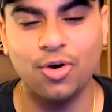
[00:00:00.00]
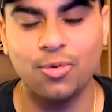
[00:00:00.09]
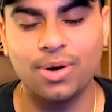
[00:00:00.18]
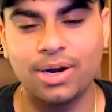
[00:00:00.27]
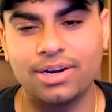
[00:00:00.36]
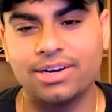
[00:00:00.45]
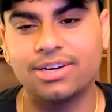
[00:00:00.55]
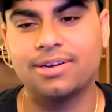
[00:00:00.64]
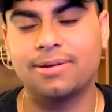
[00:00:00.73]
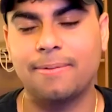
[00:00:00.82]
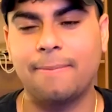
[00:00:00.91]
I don't
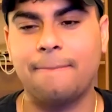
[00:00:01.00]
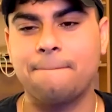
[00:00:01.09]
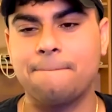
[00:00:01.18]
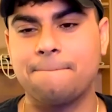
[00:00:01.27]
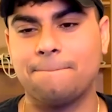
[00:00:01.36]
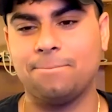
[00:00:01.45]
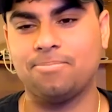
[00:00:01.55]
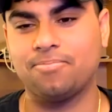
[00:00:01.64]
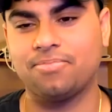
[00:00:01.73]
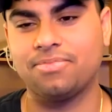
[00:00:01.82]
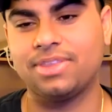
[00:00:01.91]
think
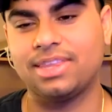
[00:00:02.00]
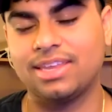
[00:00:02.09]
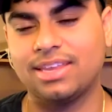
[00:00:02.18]
there's been